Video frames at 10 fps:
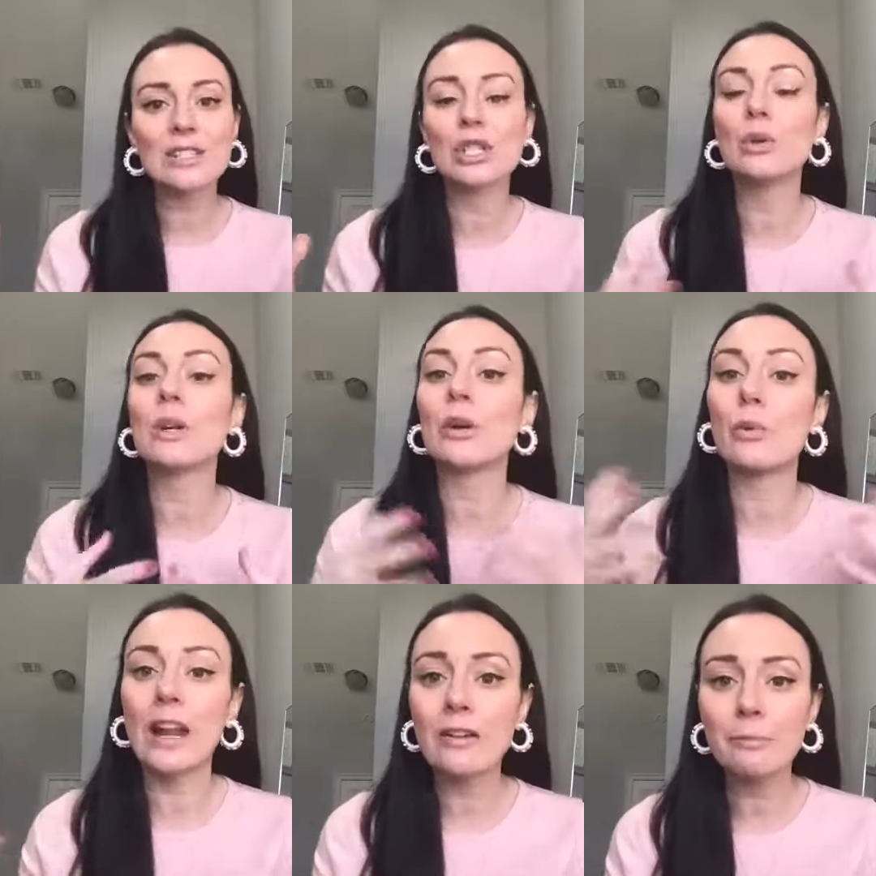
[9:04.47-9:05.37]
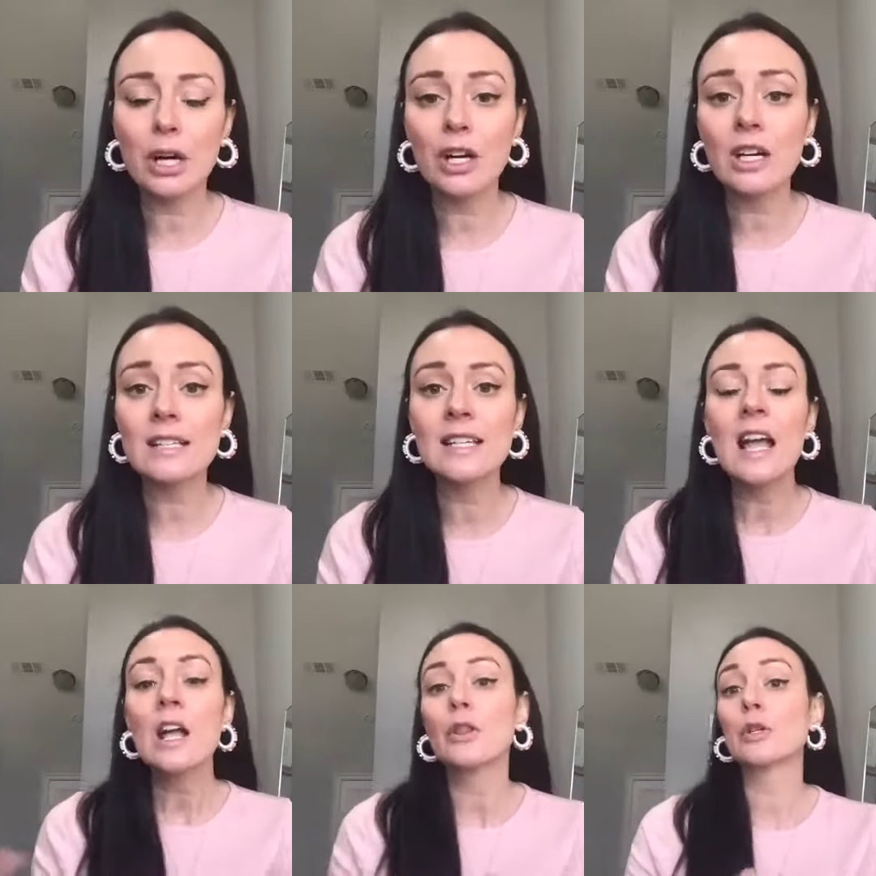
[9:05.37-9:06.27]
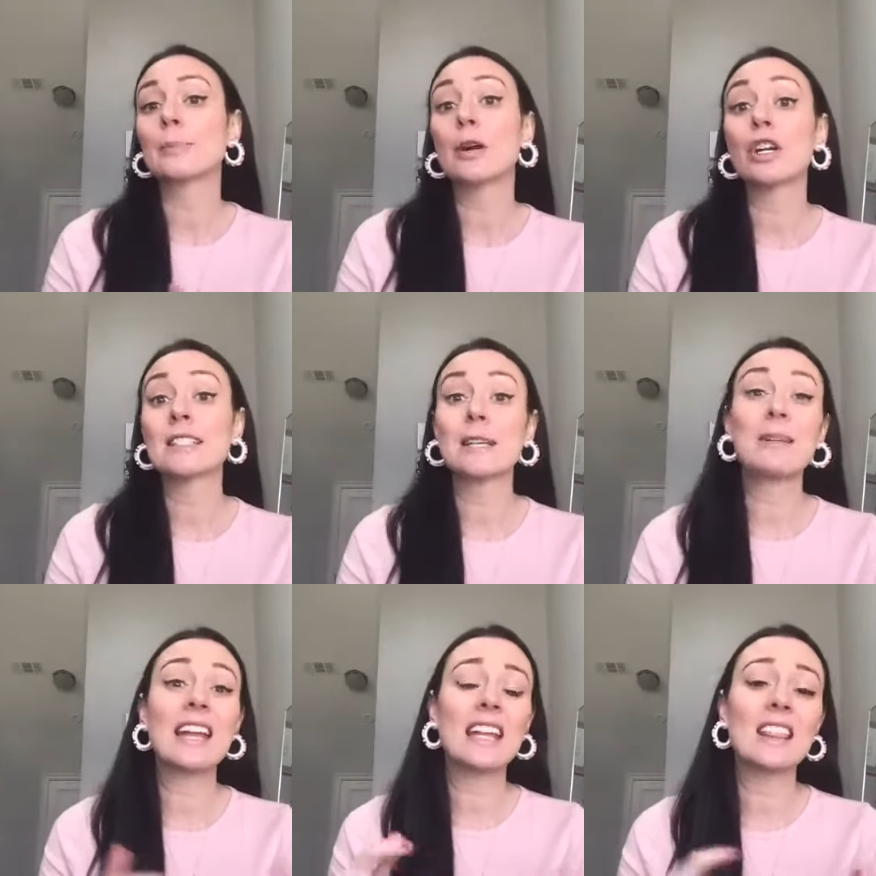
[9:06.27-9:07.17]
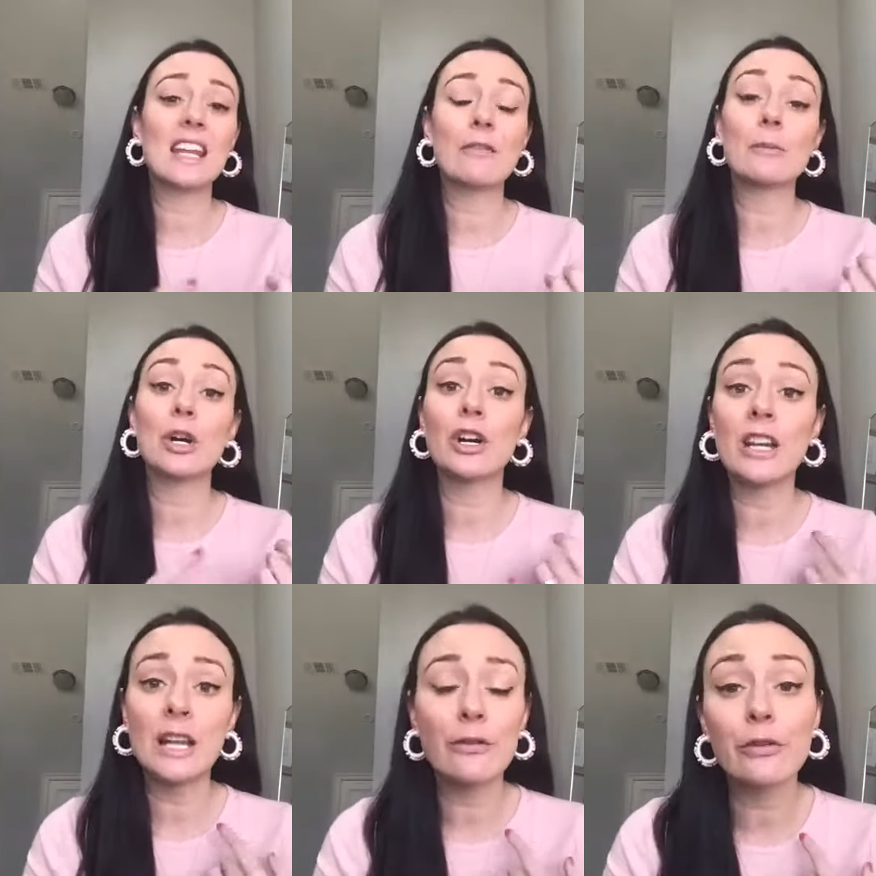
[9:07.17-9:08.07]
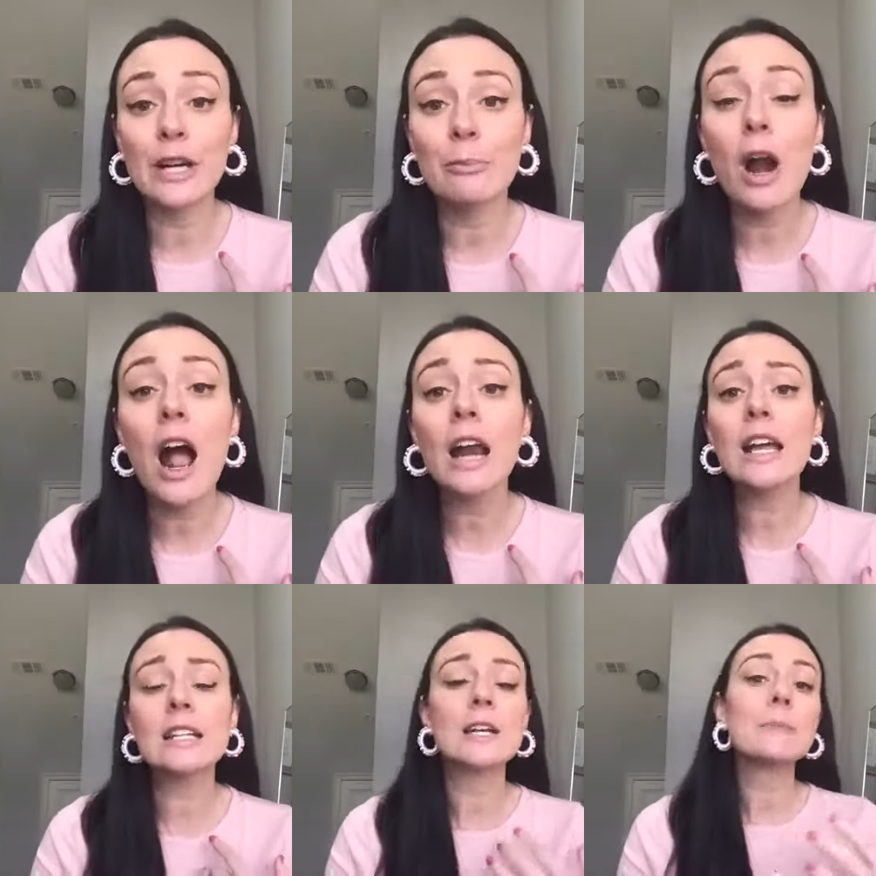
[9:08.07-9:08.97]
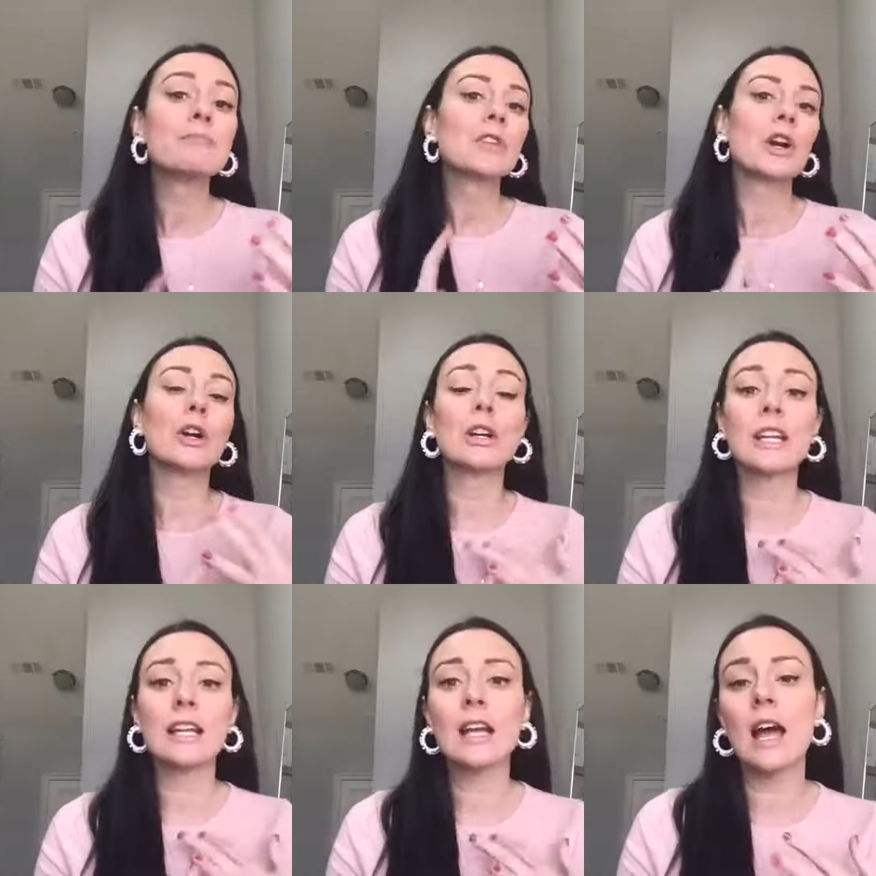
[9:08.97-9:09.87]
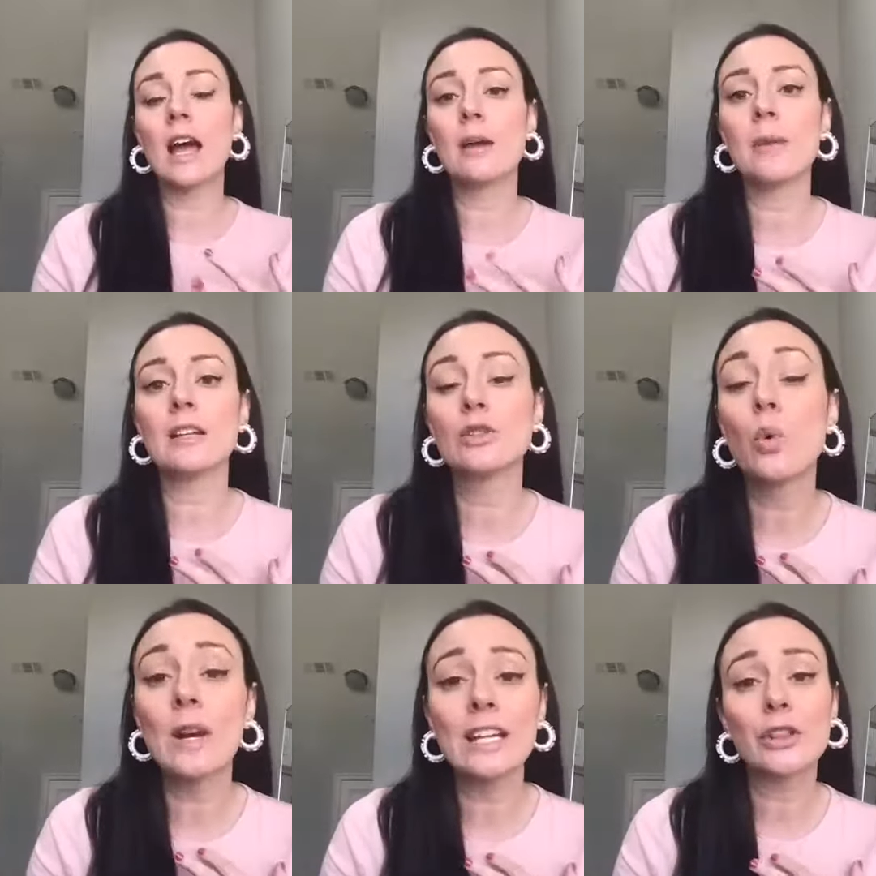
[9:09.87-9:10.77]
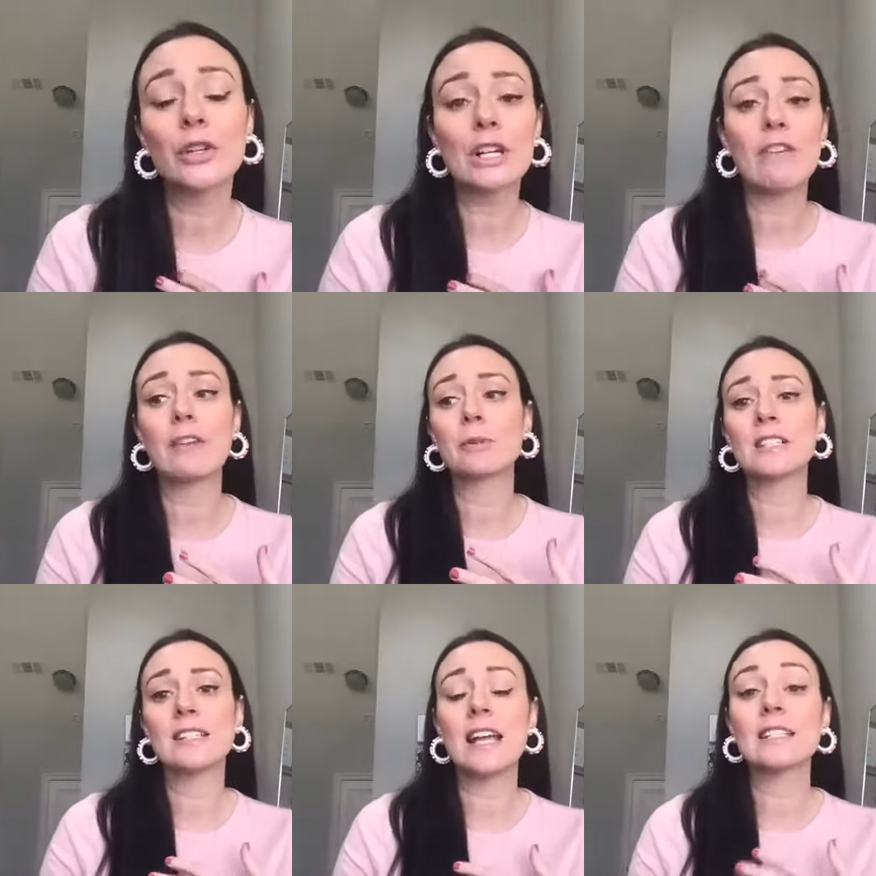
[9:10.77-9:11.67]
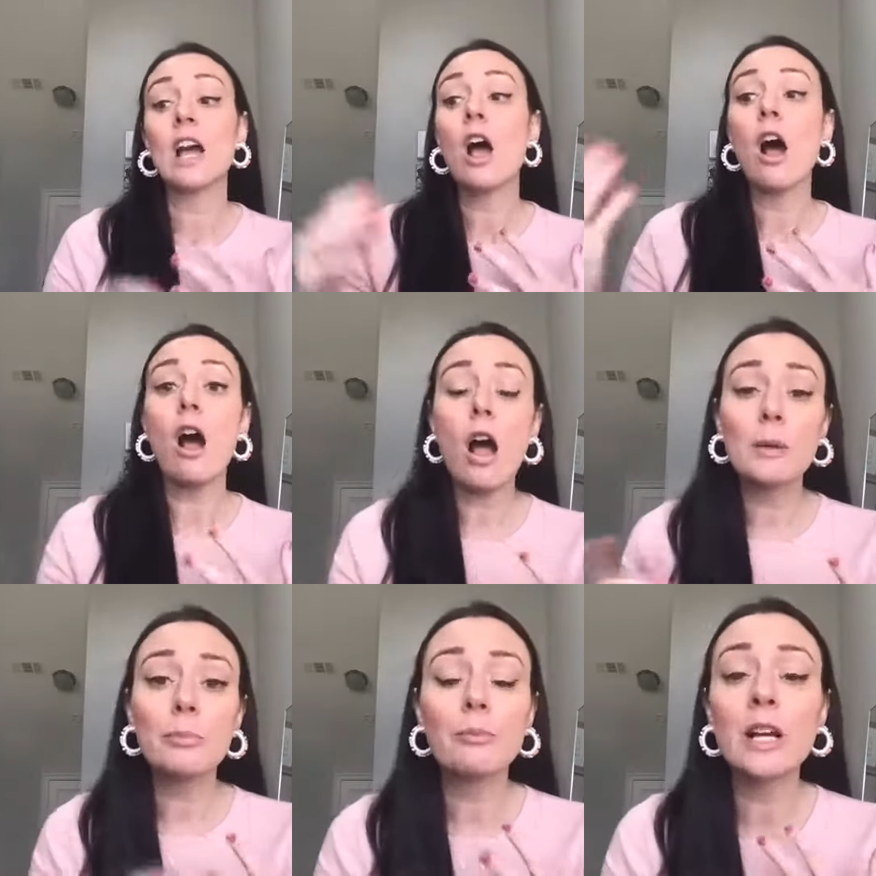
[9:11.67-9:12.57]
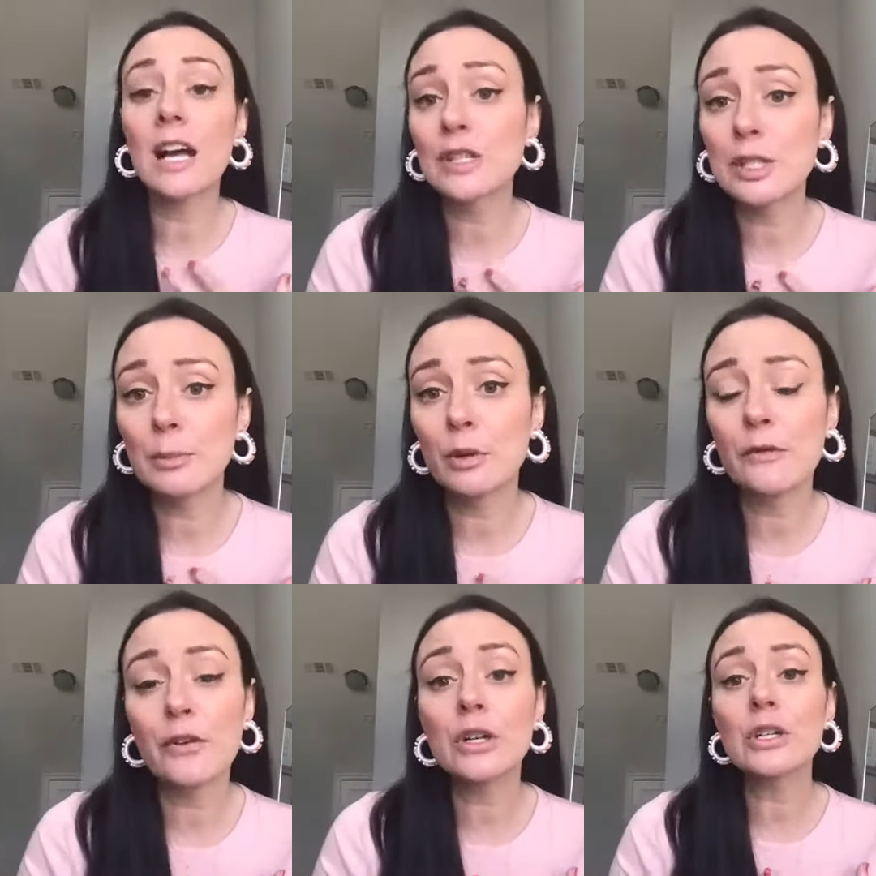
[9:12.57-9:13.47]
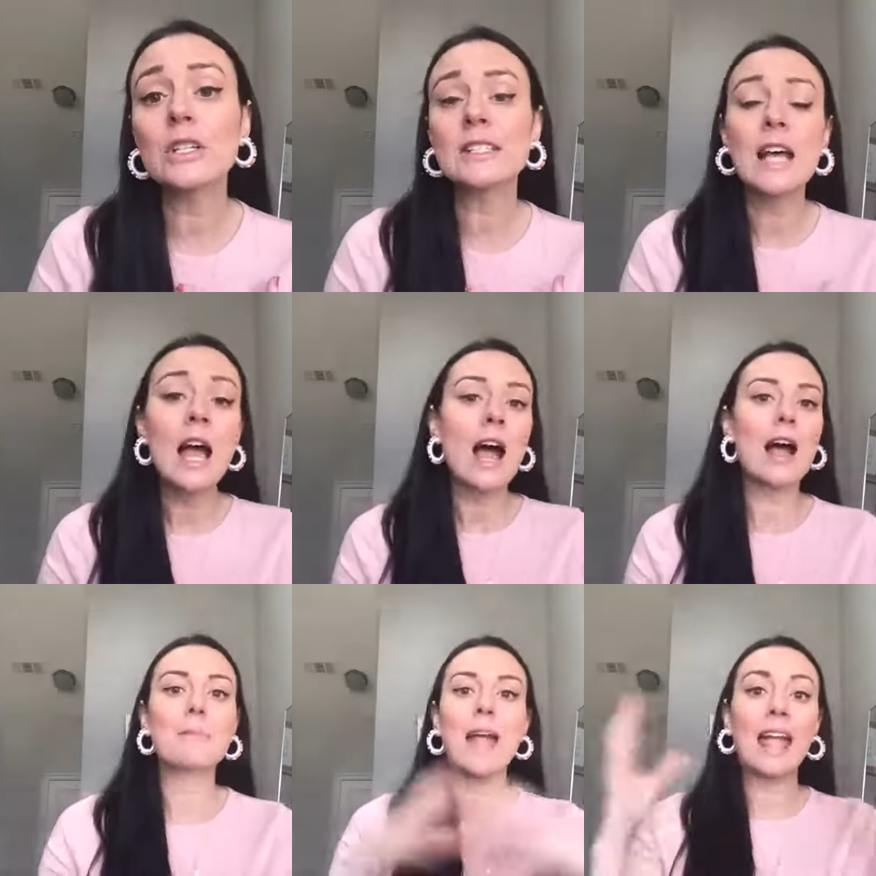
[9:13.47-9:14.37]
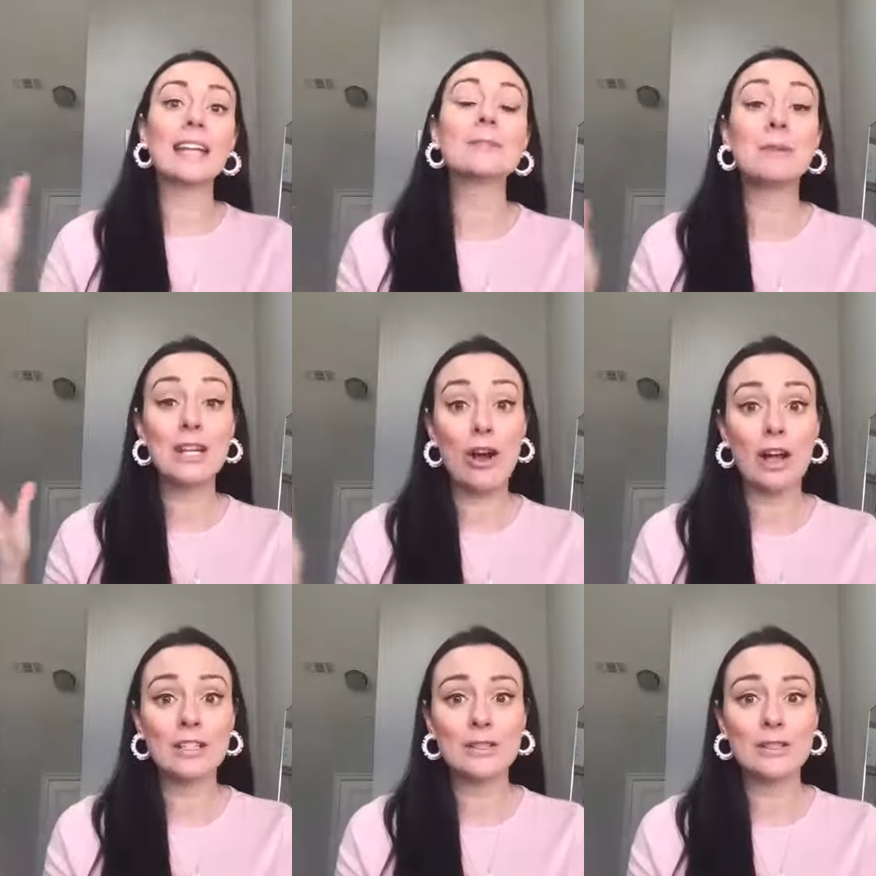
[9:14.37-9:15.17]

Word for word: to an array of perks, those perks could be anything from earning free product, earning um, 20 to 35 percent on customer referrals um, and beyond.